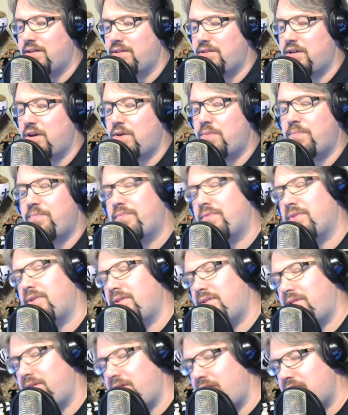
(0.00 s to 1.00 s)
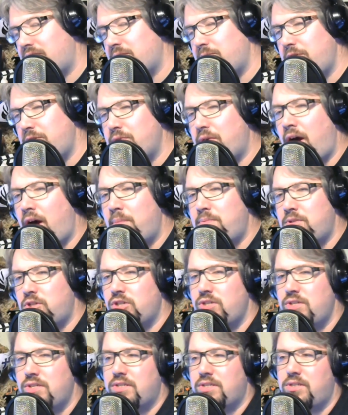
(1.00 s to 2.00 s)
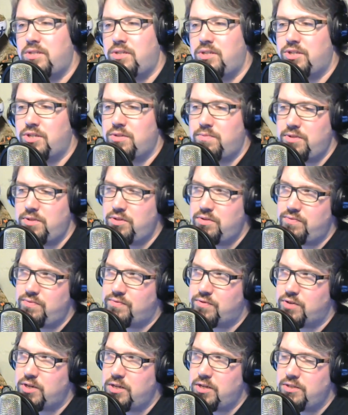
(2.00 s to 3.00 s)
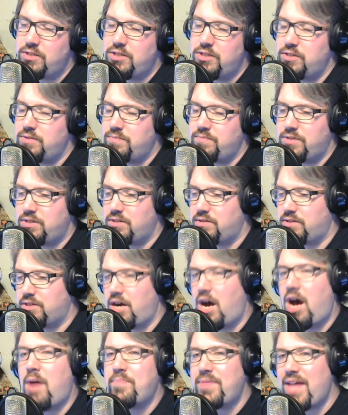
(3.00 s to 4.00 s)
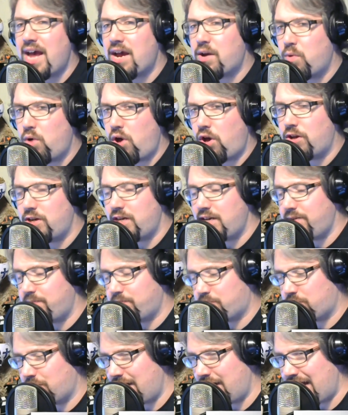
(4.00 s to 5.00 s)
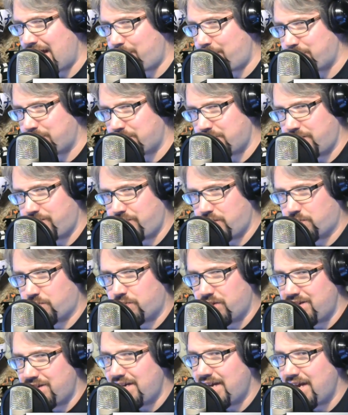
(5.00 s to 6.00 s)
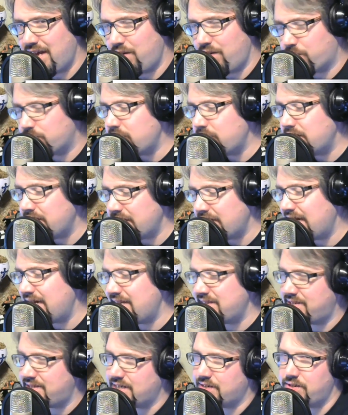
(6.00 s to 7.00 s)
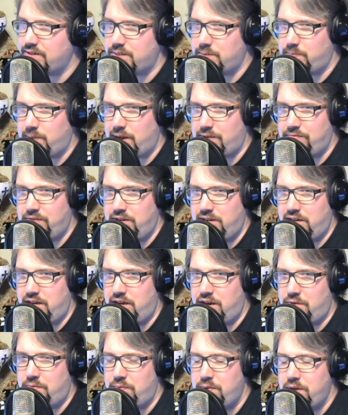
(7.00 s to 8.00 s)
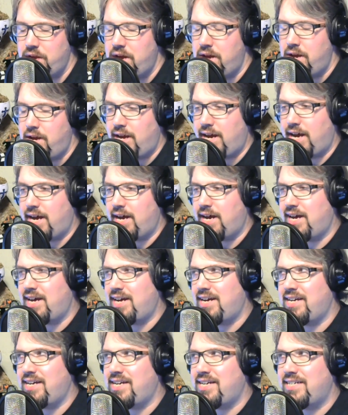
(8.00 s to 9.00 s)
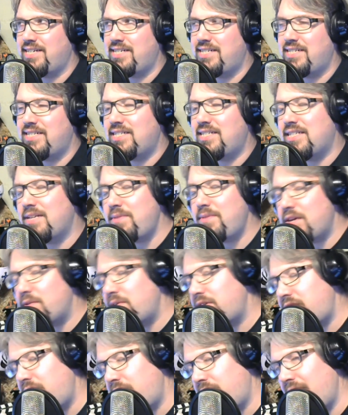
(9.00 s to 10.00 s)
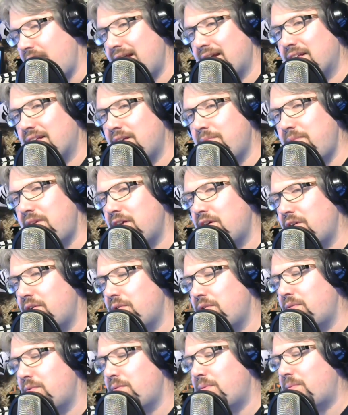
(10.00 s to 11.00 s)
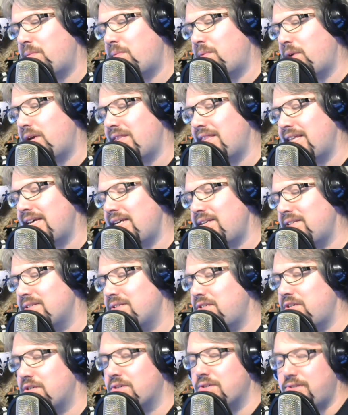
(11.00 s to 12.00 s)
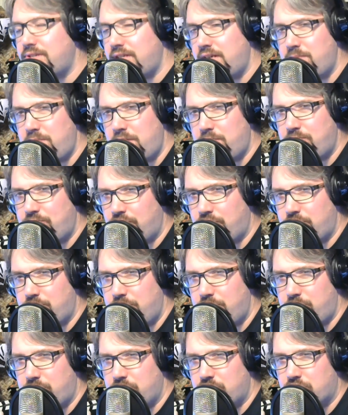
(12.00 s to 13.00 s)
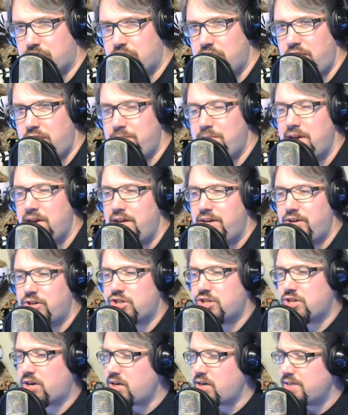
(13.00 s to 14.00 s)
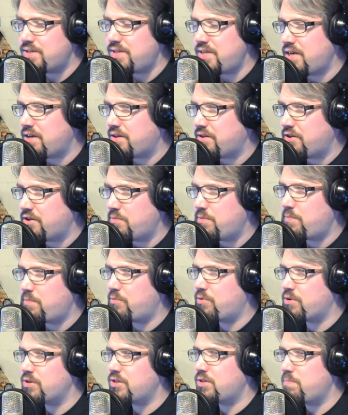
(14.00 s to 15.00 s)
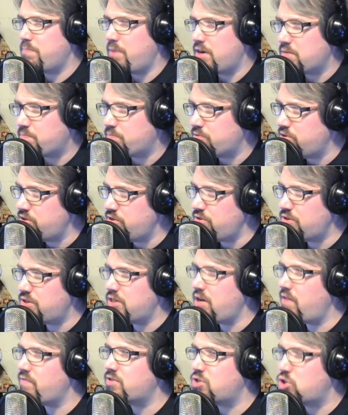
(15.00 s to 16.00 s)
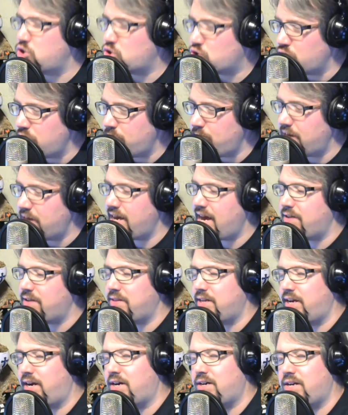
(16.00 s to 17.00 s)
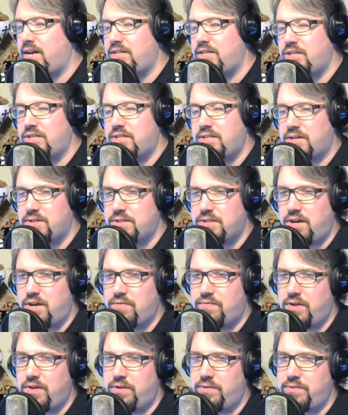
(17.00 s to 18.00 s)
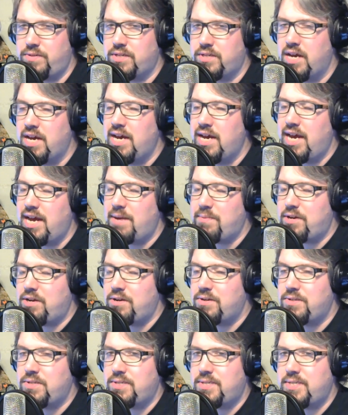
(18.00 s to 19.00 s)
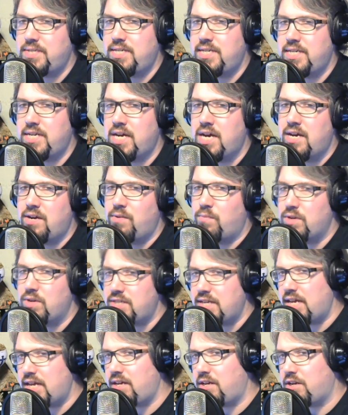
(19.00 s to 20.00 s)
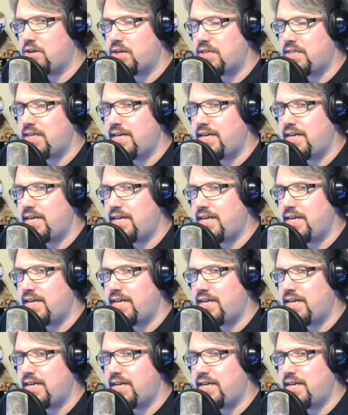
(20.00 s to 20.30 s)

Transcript: So there's some new options. There's some new for you to to, to up that quality, perhaps if you're really getting really getting serious about video. Uh, uh, uh, let me know what you think. Let me know what things you're seeing people, other people stream. You're starting to see it a little bit more. Some better produced stuff streaming out there, not just our cell phones. And I'm curious to see what's getting your